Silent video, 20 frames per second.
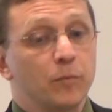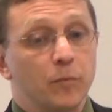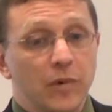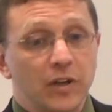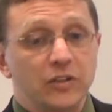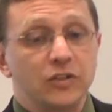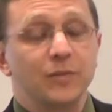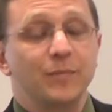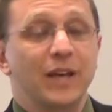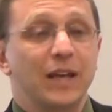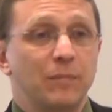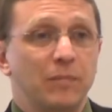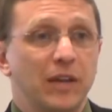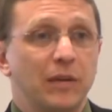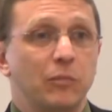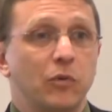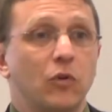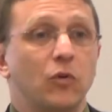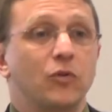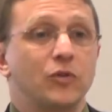But too many
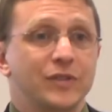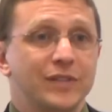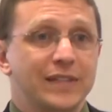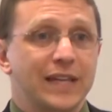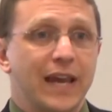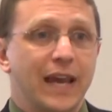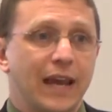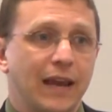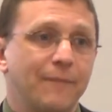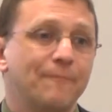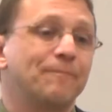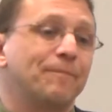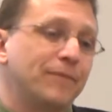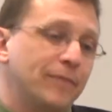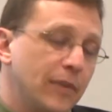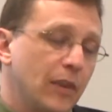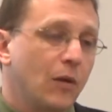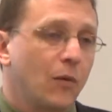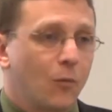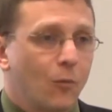people will say,
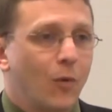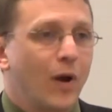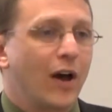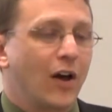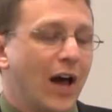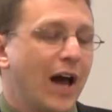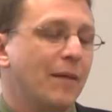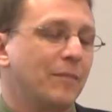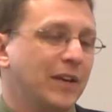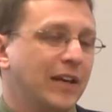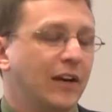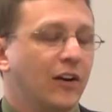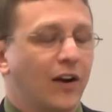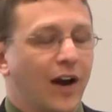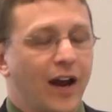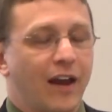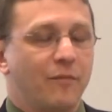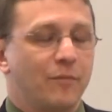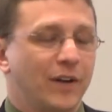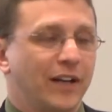well, I'm here.
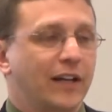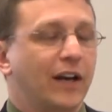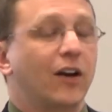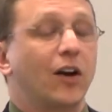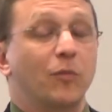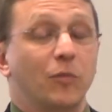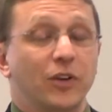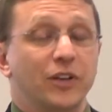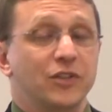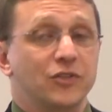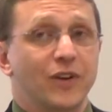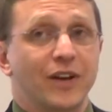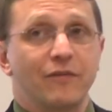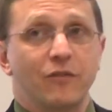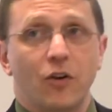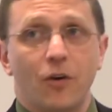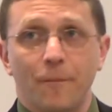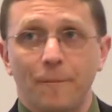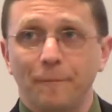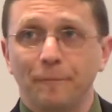I have my car. I'm going to drive
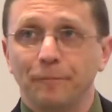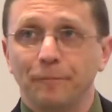home.